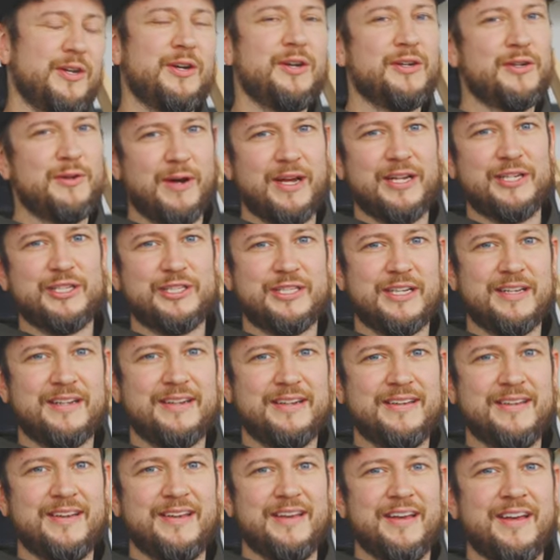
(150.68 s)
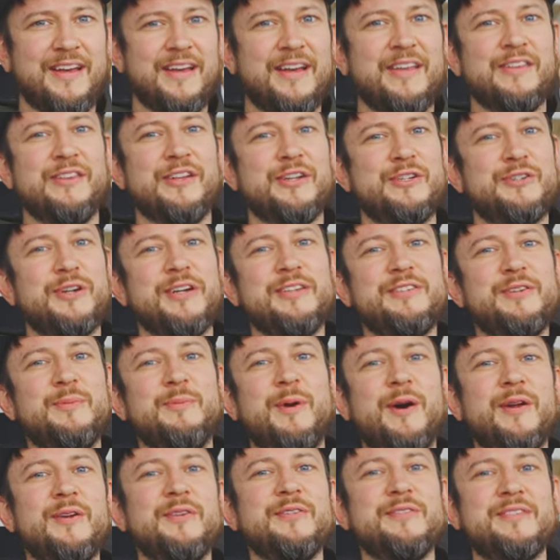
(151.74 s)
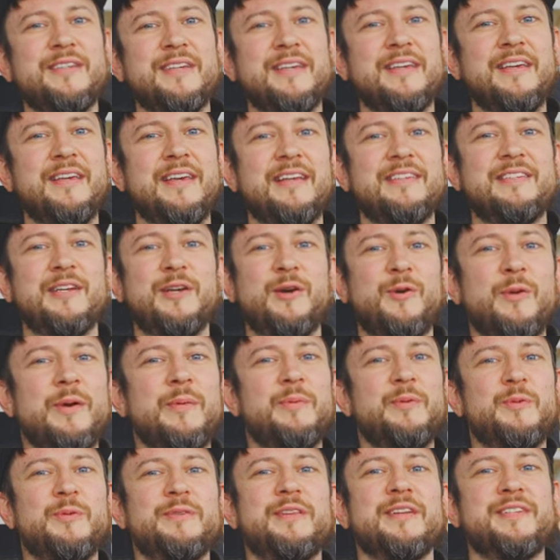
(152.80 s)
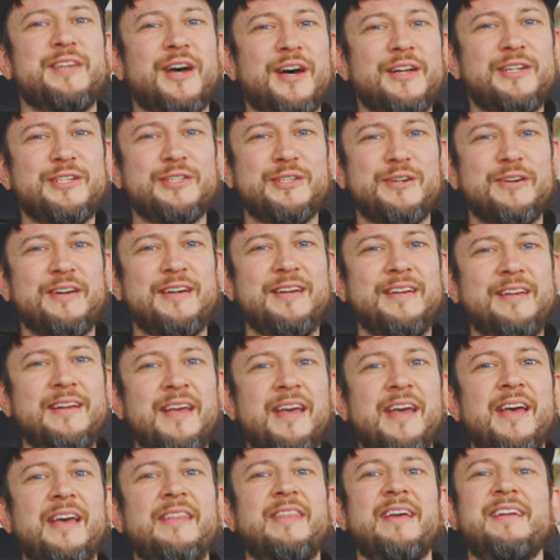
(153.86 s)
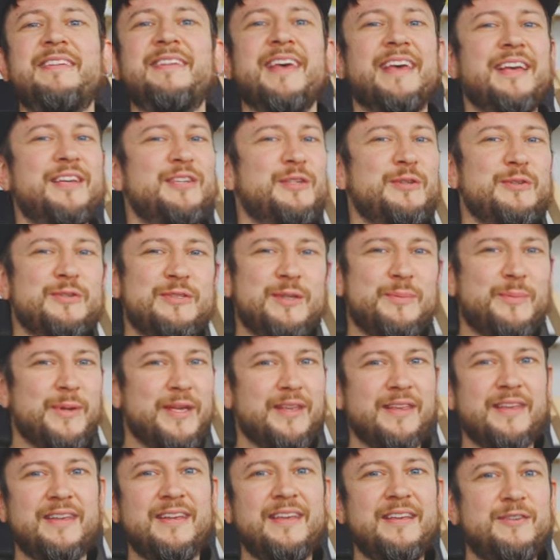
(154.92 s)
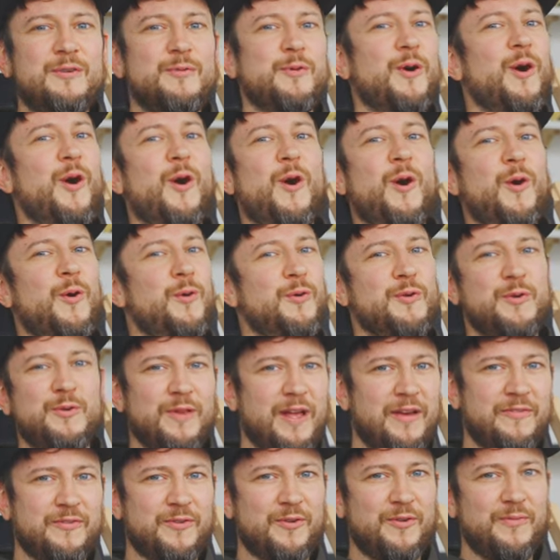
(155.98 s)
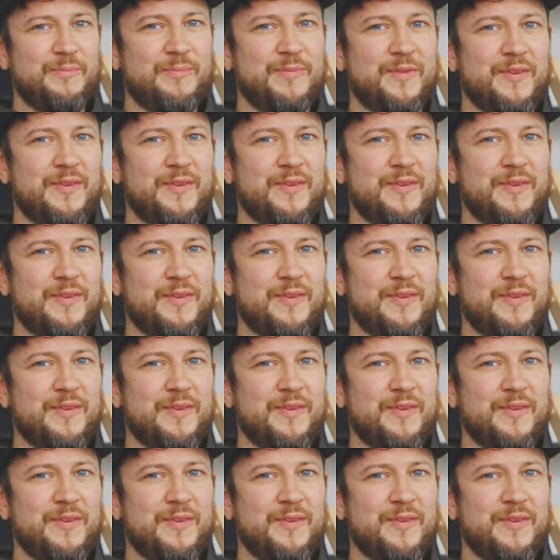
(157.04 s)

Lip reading: Good question. The Trezor Model T is equipped with a touchscreen that takes usability to a whole new level.